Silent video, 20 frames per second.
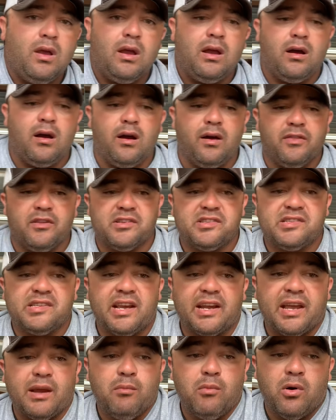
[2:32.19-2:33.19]
The
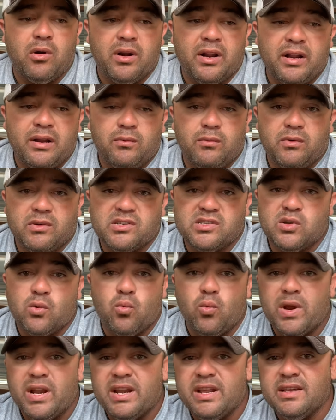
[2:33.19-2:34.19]
second morning was the
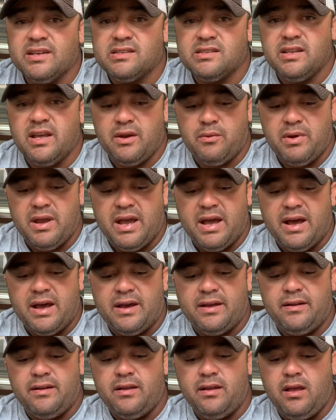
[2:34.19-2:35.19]
windiest day we
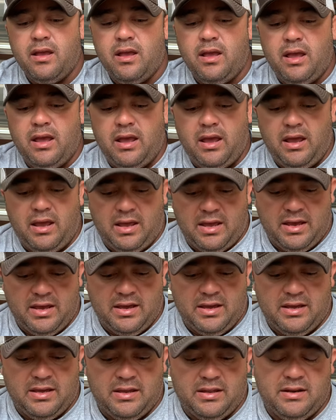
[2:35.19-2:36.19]
had,
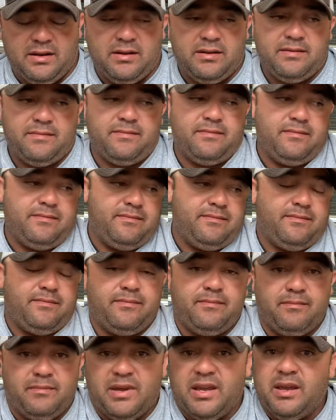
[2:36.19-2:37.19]
and
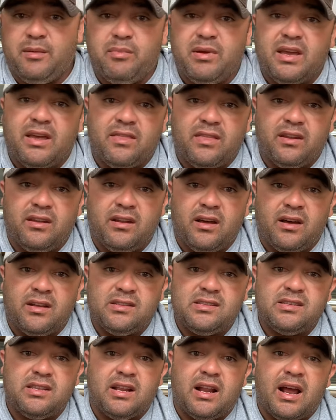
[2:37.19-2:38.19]
me being the
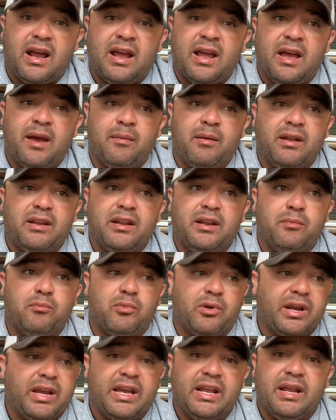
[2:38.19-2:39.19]
dunce that I am, I didn't
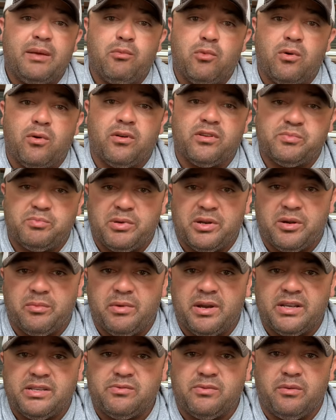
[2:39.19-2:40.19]
bring any more
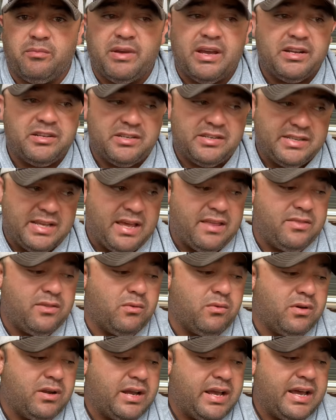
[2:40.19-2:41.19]
spinnerbaits with me. I just had the
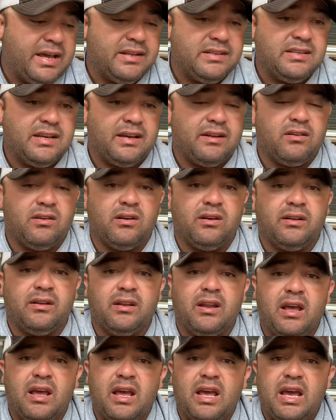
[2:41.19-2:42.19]
one I had tied on,
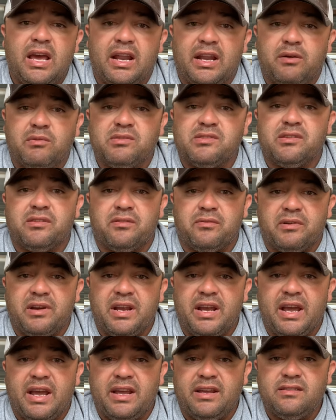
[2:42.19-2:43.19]
and it was a
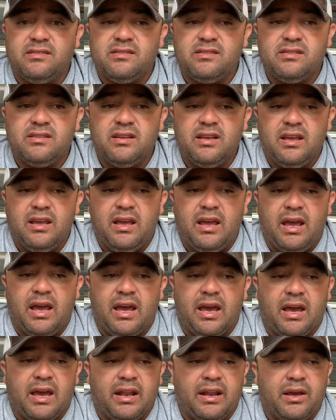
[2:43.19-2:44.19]
3/8,
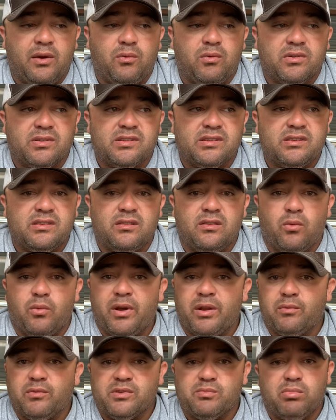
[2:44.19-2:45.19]
and the
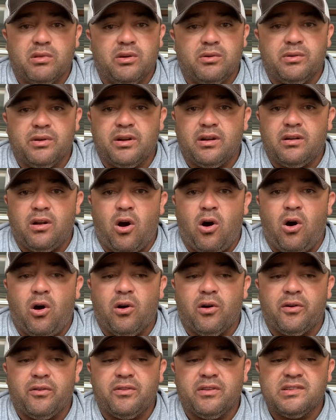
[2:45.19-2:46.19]
wind was blowing
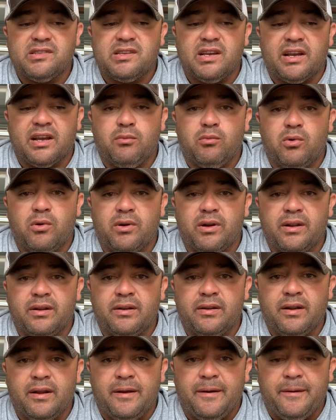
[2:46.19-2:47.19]
hard the second morning,